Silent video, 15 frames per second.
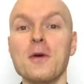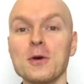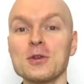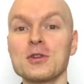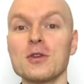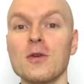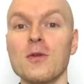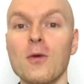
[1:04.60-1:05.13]

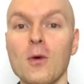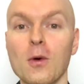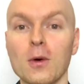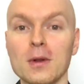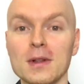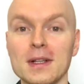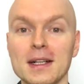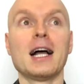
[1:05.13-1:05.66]
First of
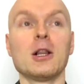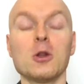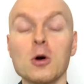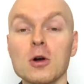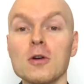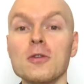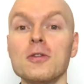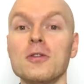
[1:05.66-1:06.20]
all, a
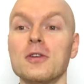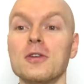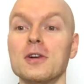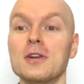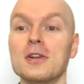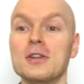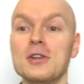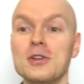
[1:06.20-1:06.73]
lot of
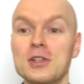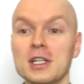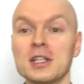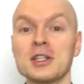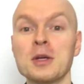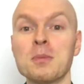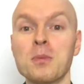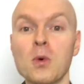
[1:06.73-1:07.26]
New
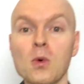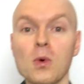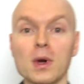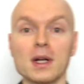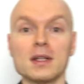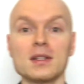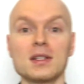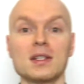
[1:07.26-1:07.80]
Zealand
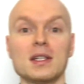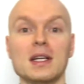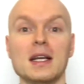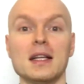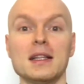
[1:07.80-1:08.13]
importers,